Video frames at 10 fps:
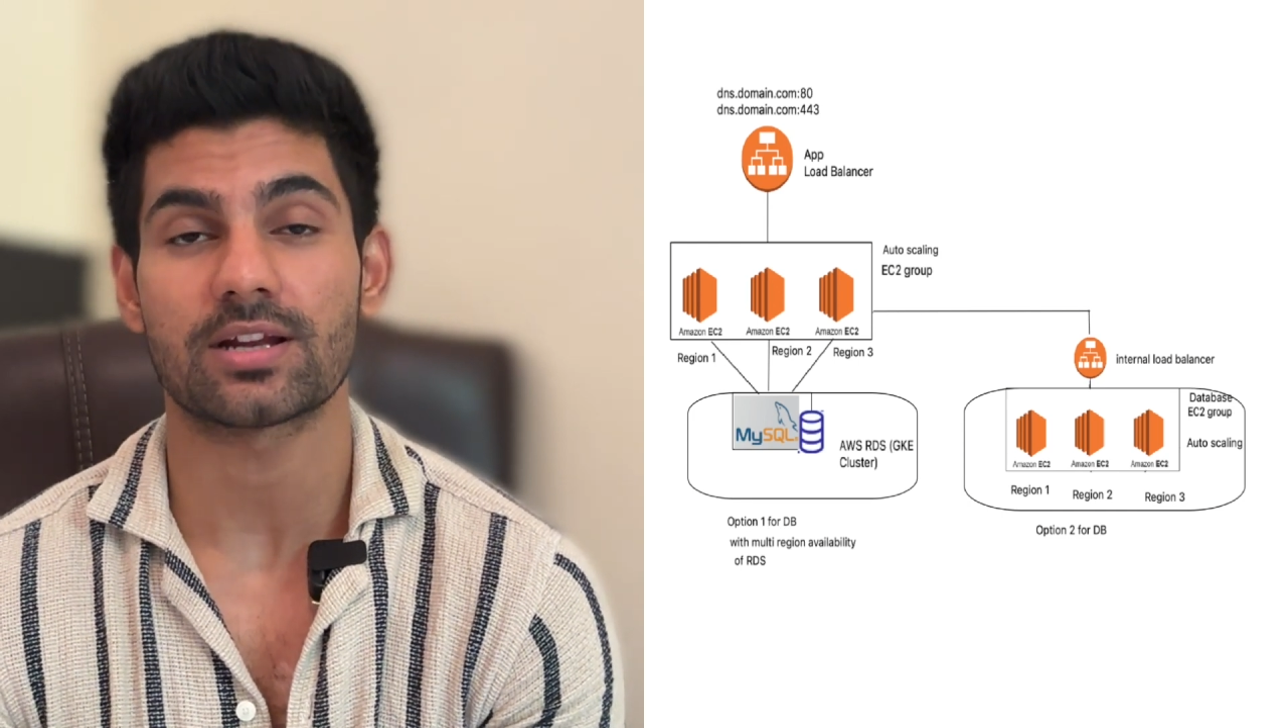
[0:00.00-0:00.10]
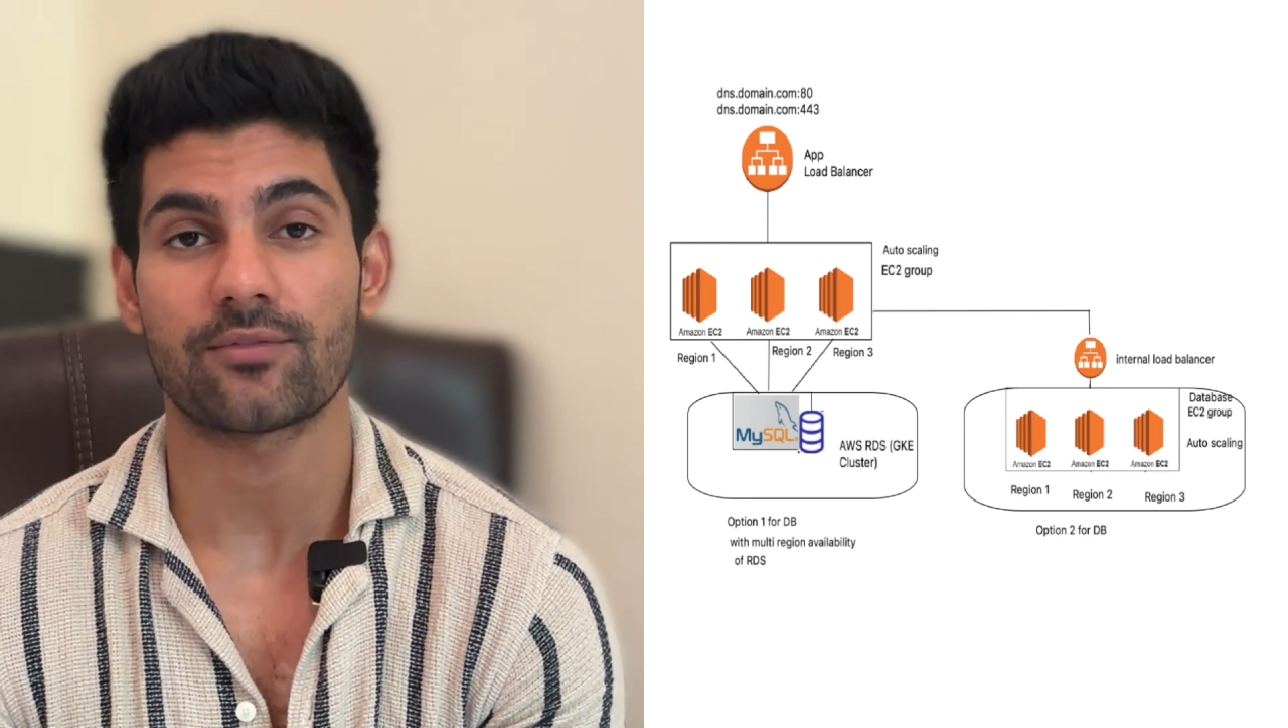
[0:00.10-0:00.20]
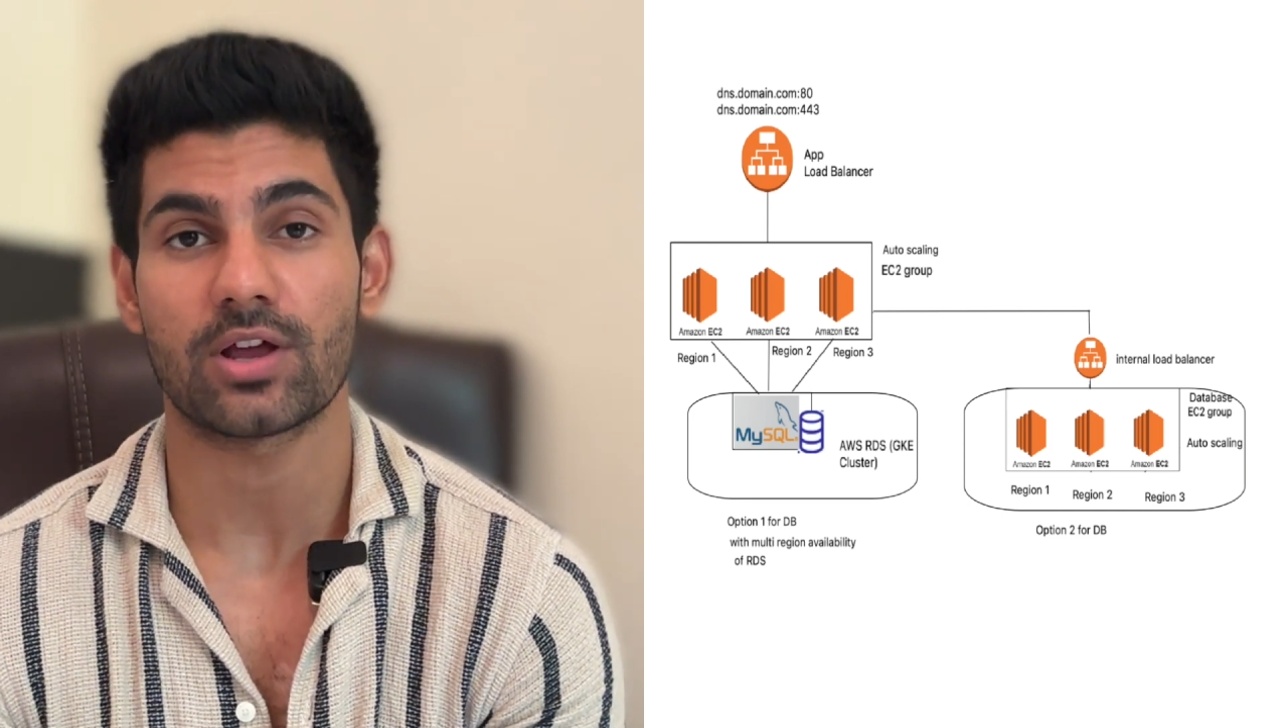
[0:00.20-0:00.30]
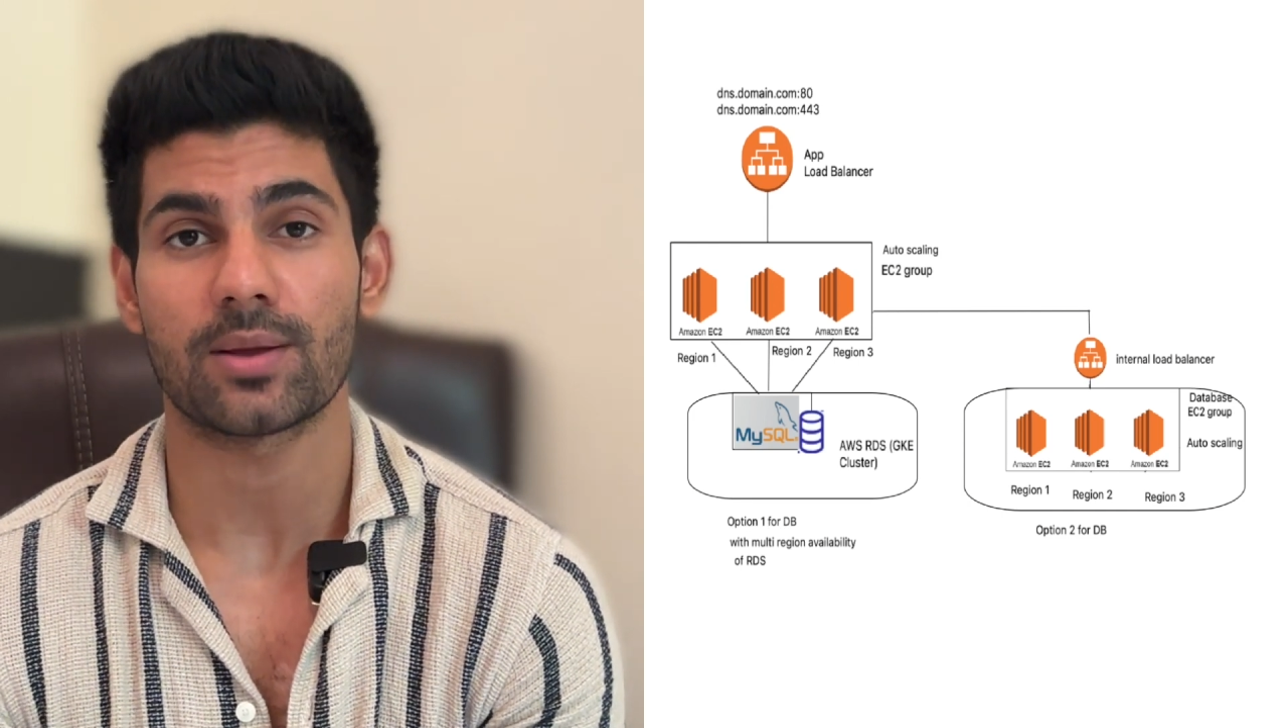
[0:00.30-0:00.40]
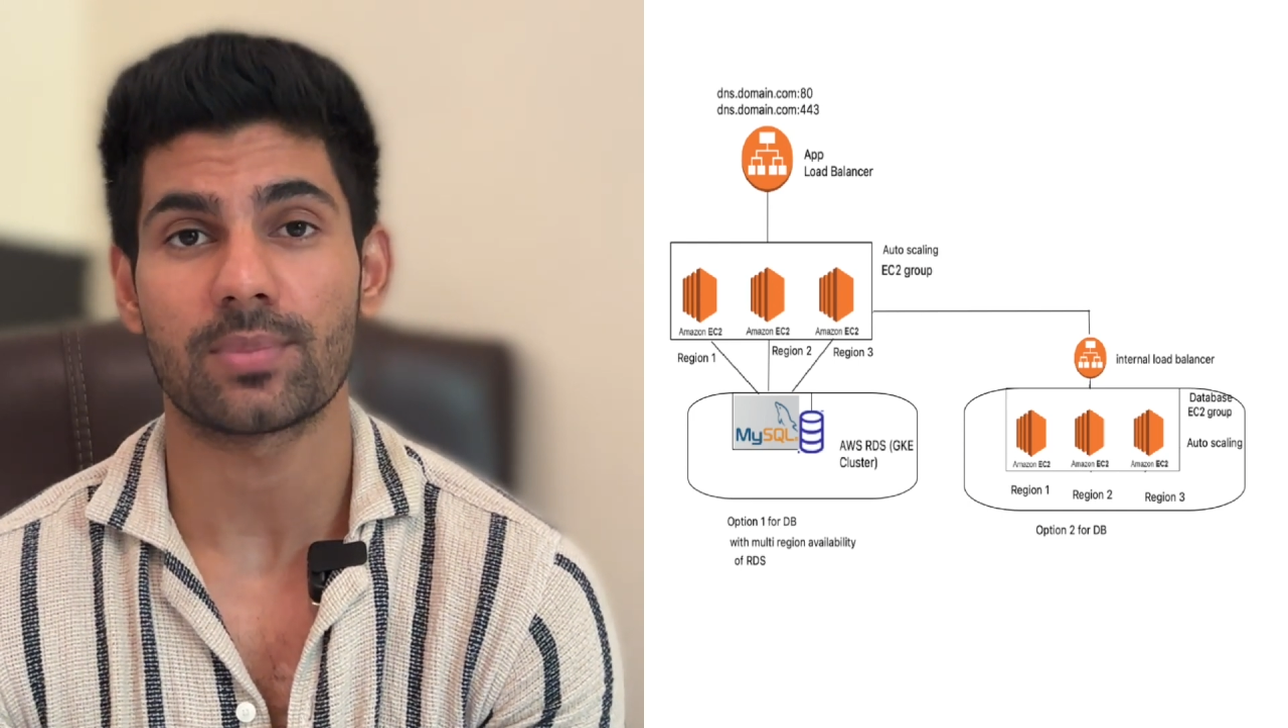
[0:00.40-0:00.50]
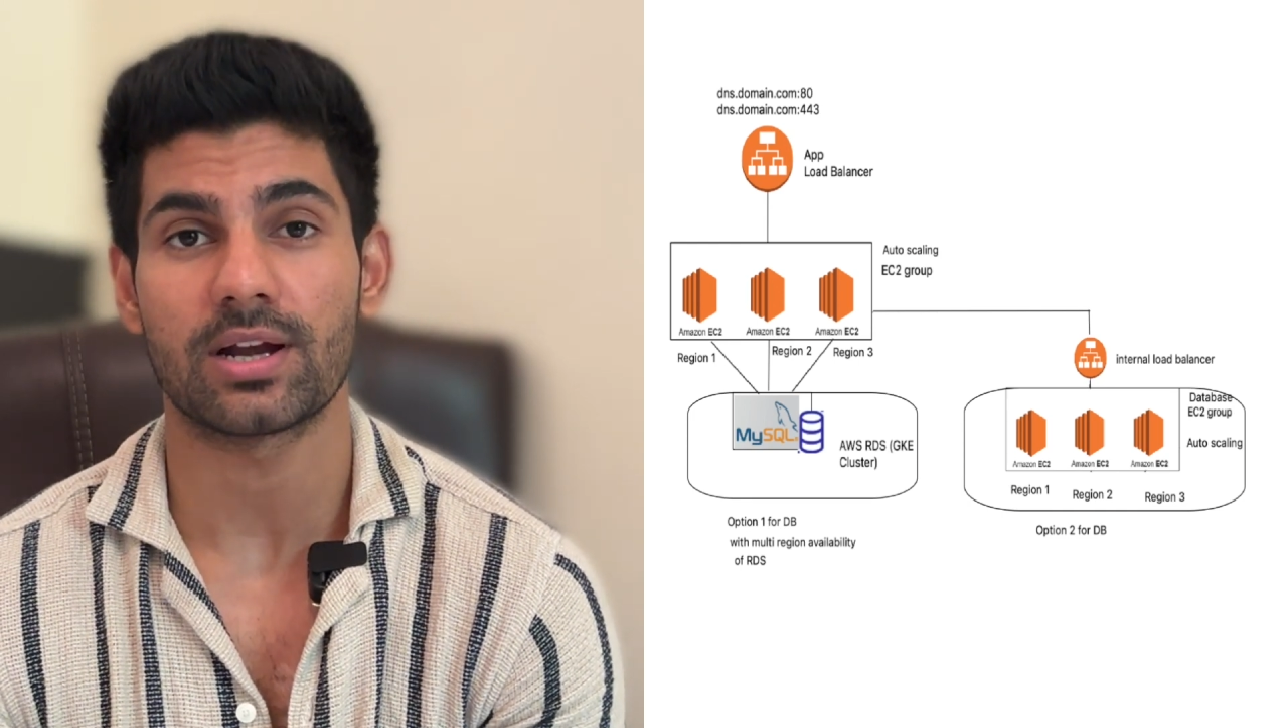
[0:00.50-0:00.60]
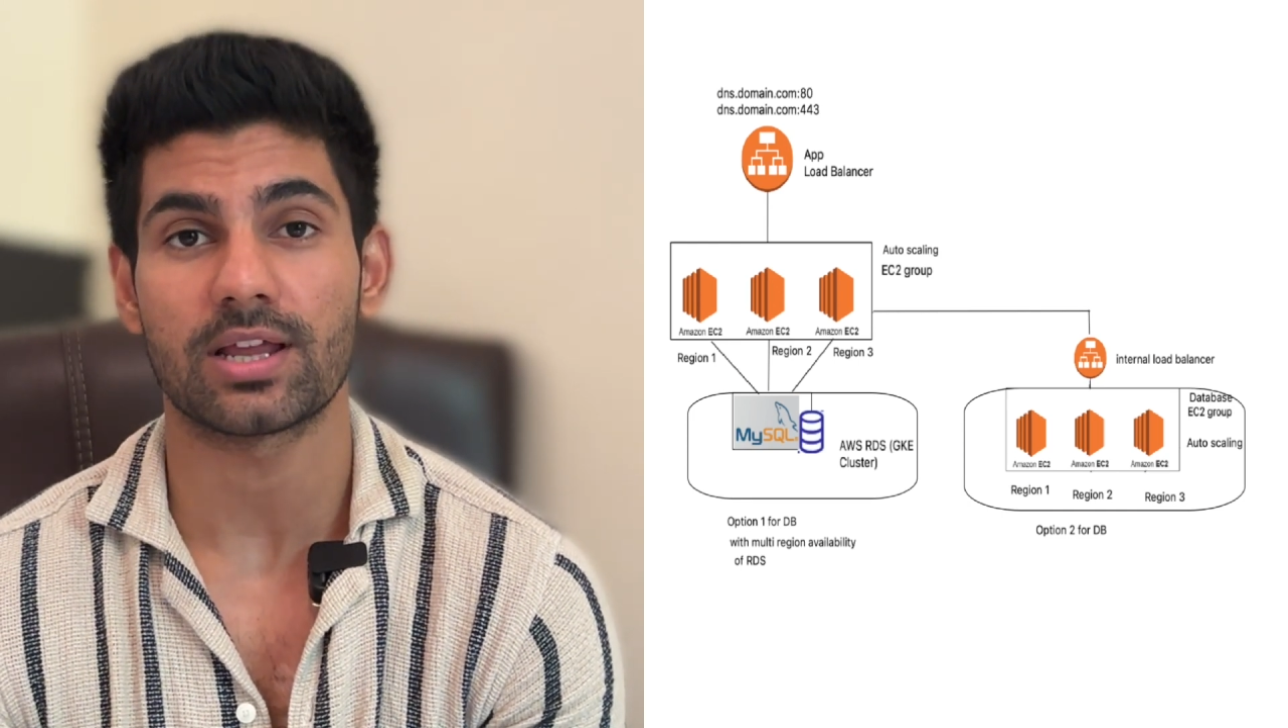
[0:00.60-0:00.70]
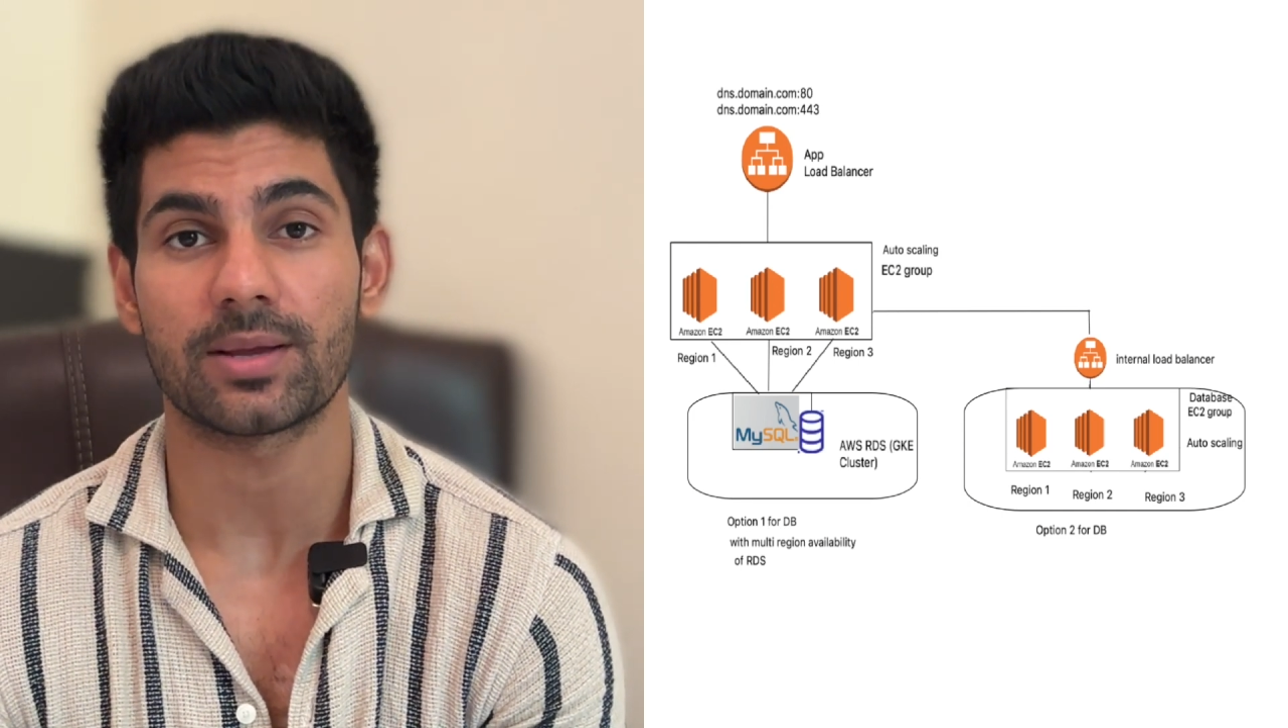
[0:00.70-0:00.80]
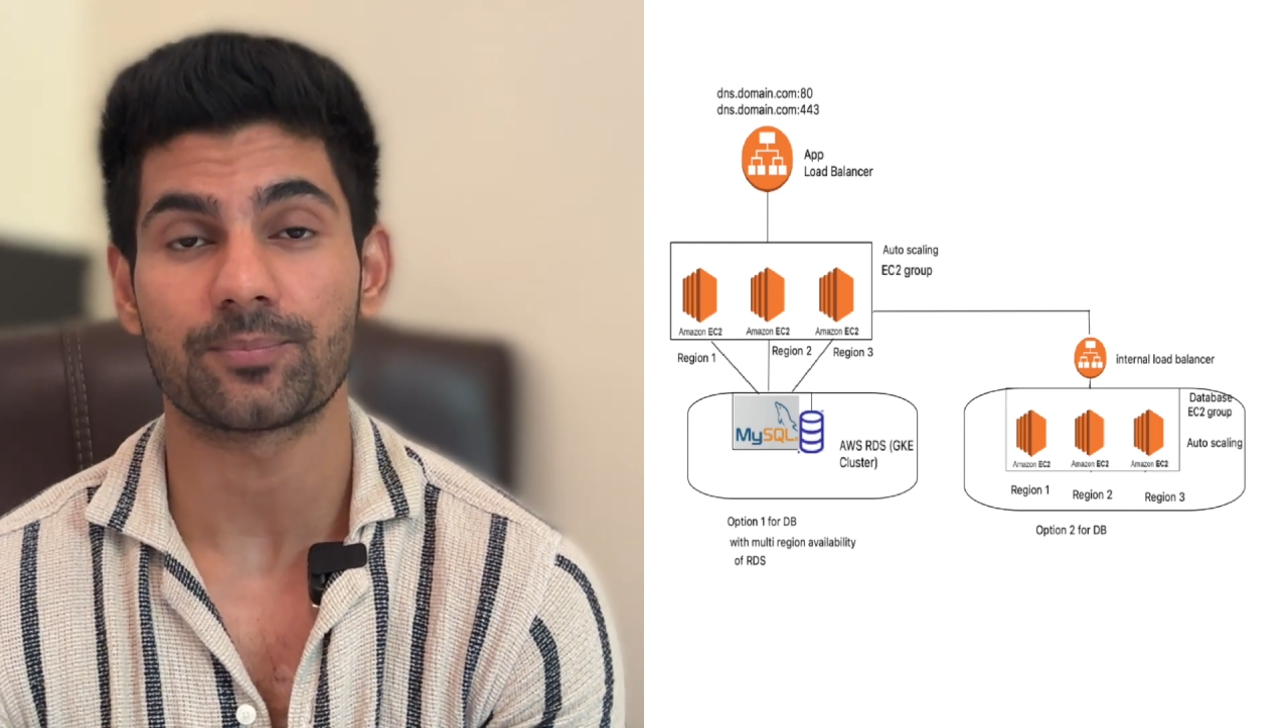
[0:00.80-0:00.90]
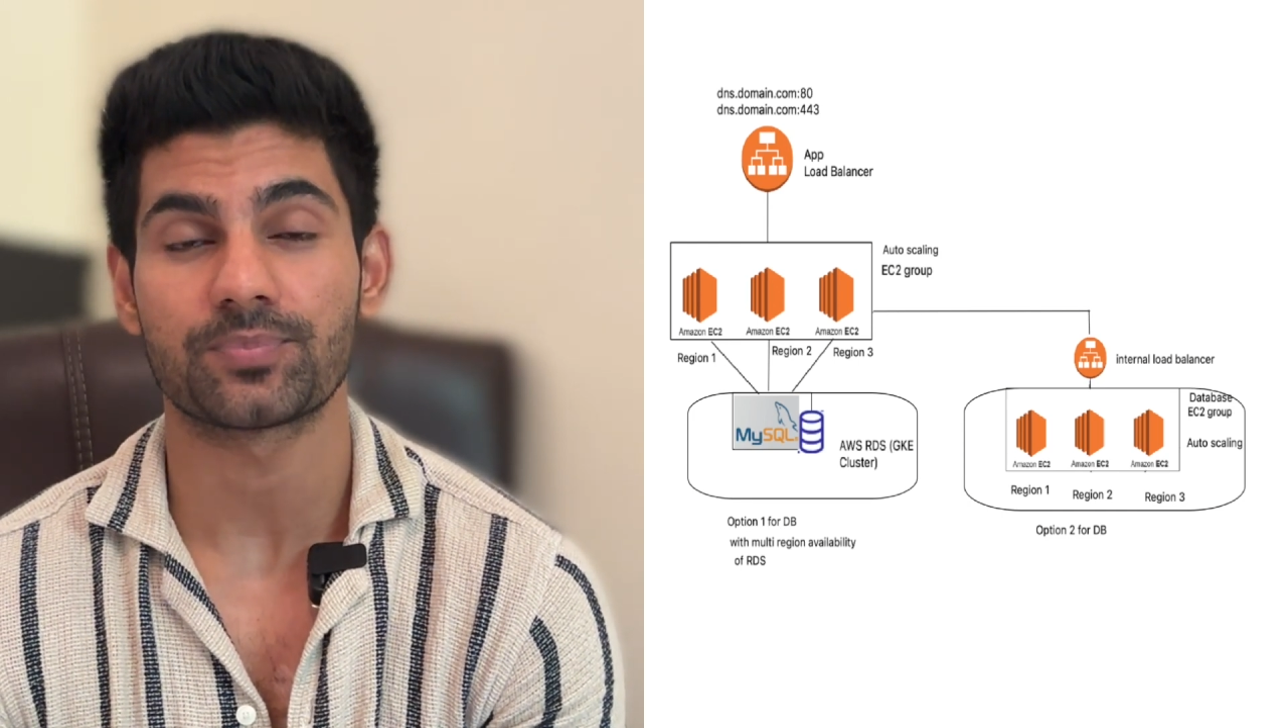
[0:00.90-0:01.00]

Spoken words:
availability.